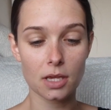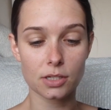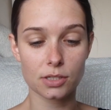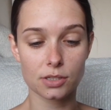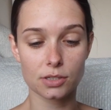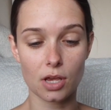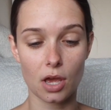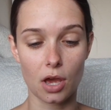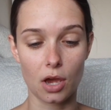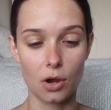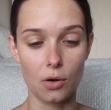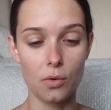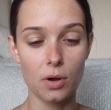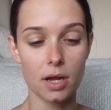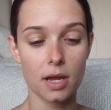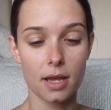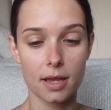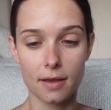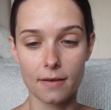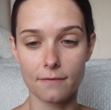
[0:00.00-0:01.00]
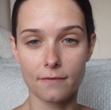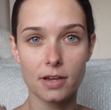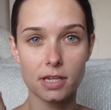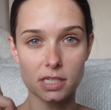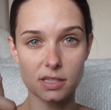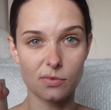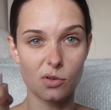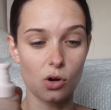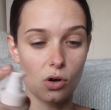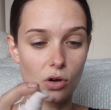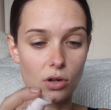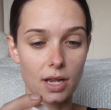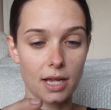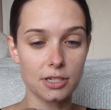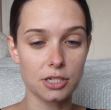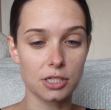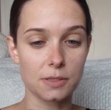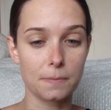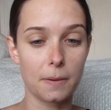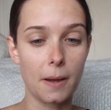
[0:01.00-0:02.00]
So, first of all,
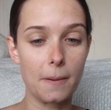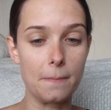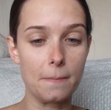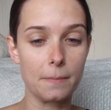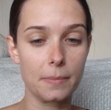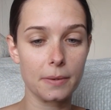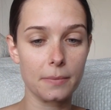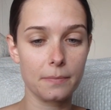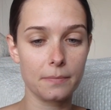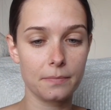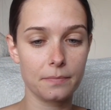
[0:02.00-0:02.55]
I just pump